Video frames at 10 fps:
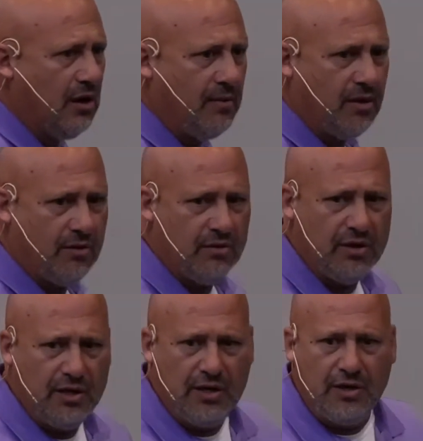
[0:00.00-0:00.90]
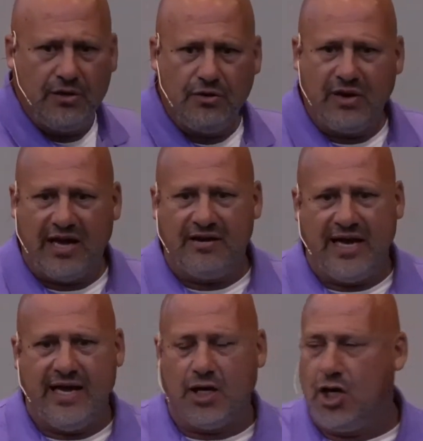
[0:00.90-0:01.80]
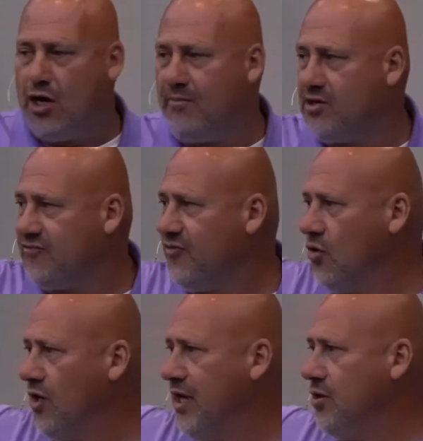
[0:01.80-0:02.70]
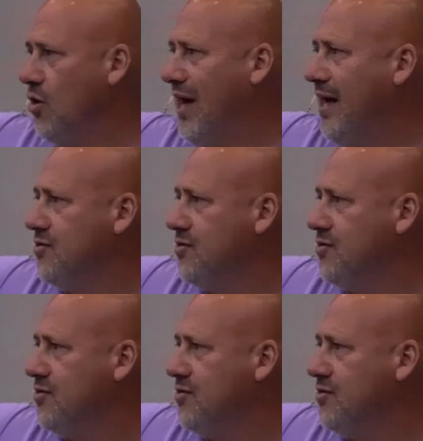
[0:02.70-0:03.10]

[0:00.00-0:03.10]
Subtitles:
Oh, you got 9 cupboards full in your house.